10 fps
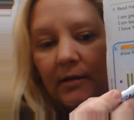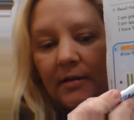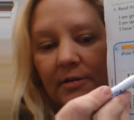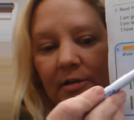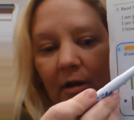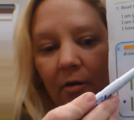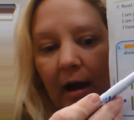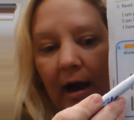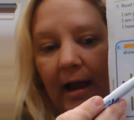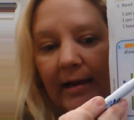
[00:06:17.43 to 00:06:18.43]
So
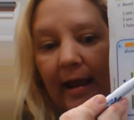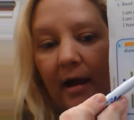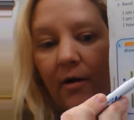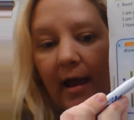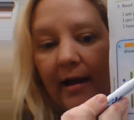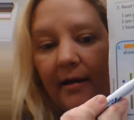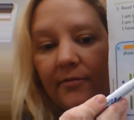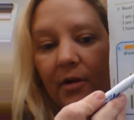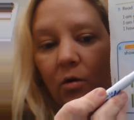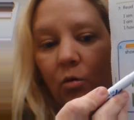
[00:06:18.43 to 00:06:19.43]
I now
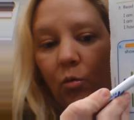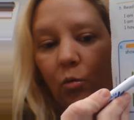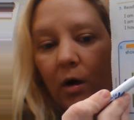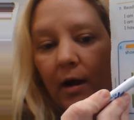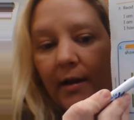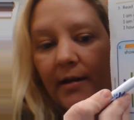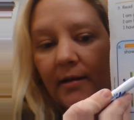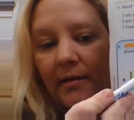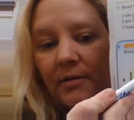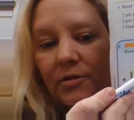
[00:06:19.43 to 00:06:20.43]
have 1
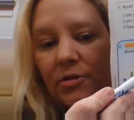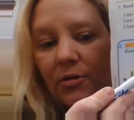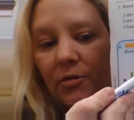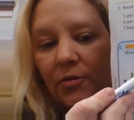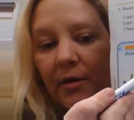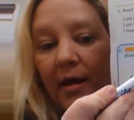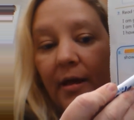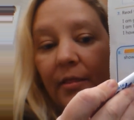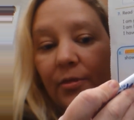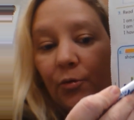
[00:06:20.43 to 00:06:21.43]
2
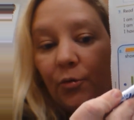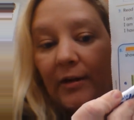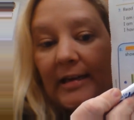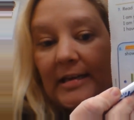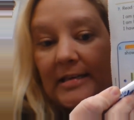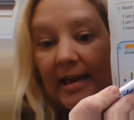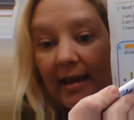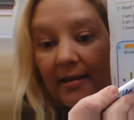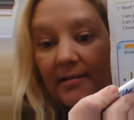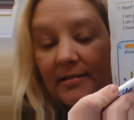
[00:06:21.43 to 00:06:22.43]
3
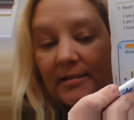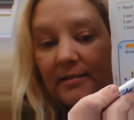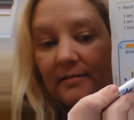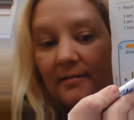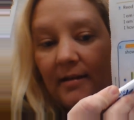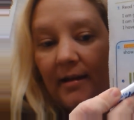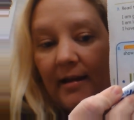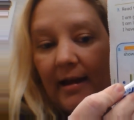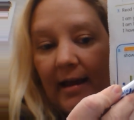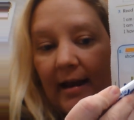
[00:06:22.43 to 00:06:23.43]
10s,
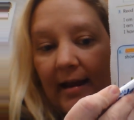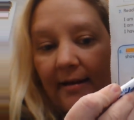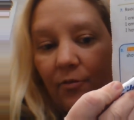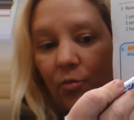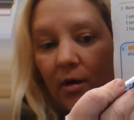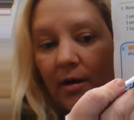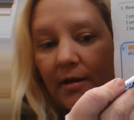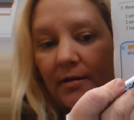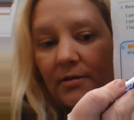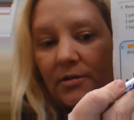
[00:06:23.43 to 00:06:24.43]
and I have
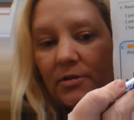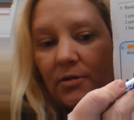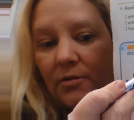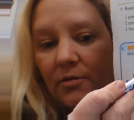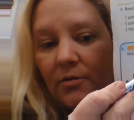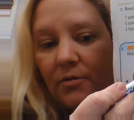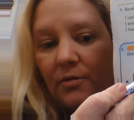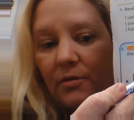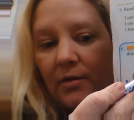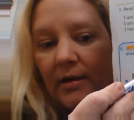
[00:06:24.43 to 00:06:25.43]
1
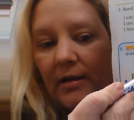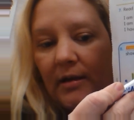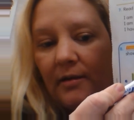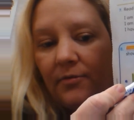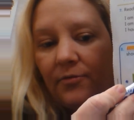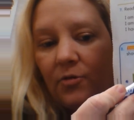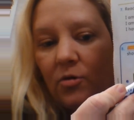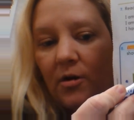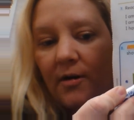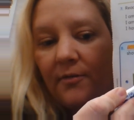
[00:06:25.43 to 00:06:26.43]
2 3
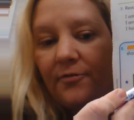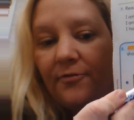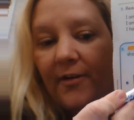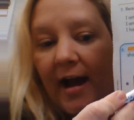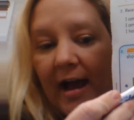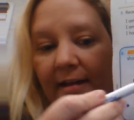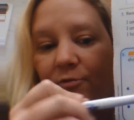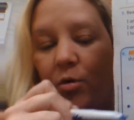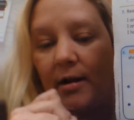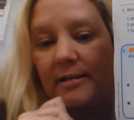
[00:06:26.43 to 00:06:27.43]
4 5
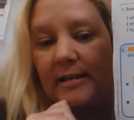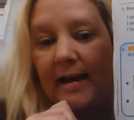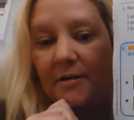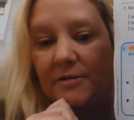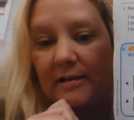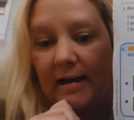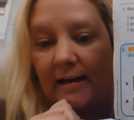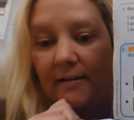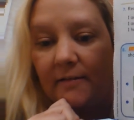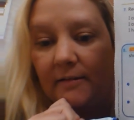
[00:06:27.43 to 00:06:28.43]
1s
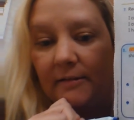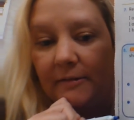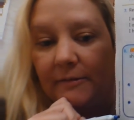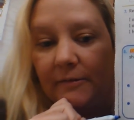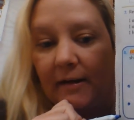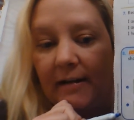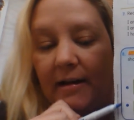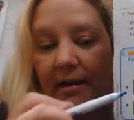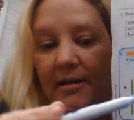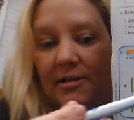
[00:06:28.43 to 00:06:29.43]
outside,
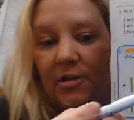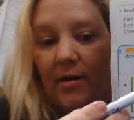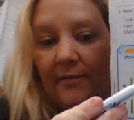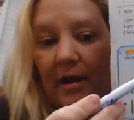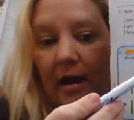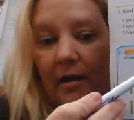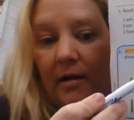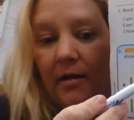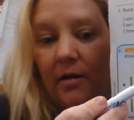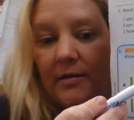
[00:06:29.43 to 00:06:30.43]
right? So I've got
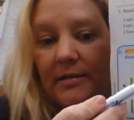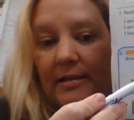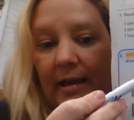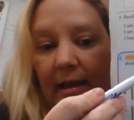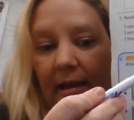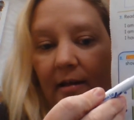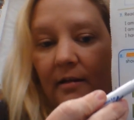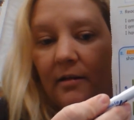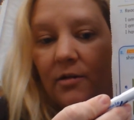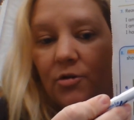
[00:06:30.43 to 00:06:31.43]

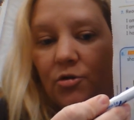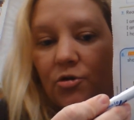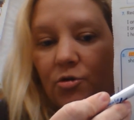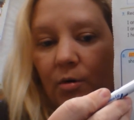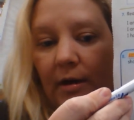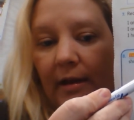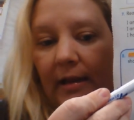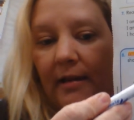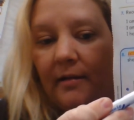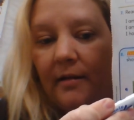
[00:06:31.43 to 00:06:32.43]
10, 20,